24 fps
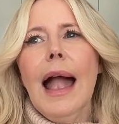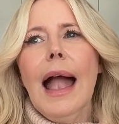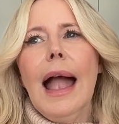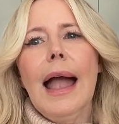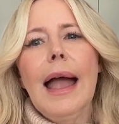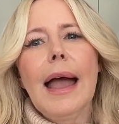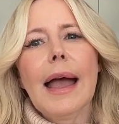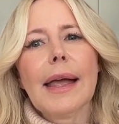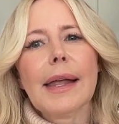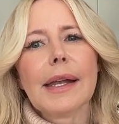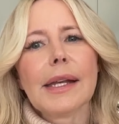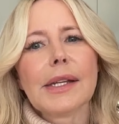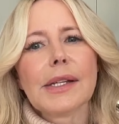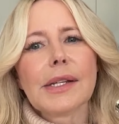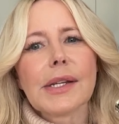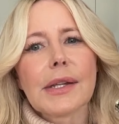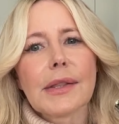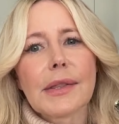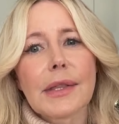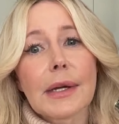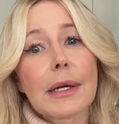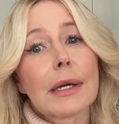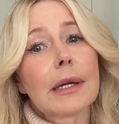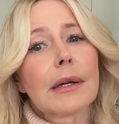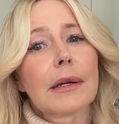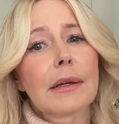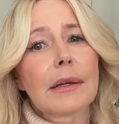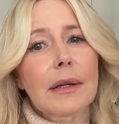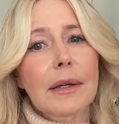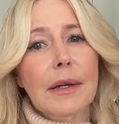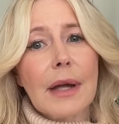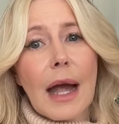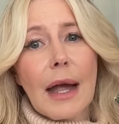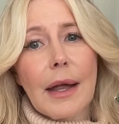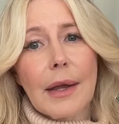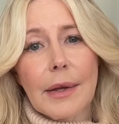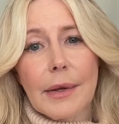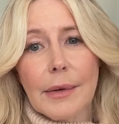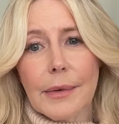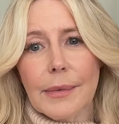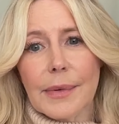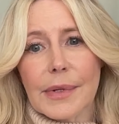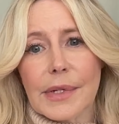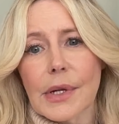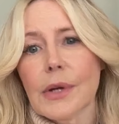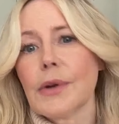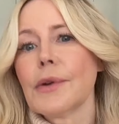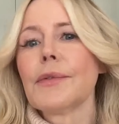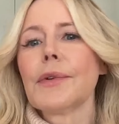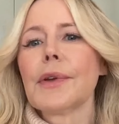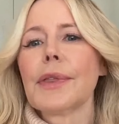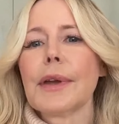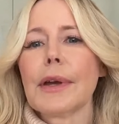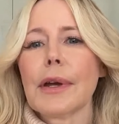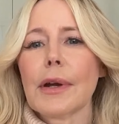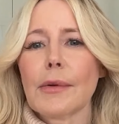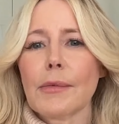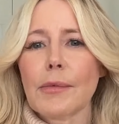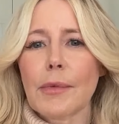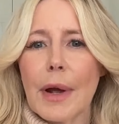And the guy who was over there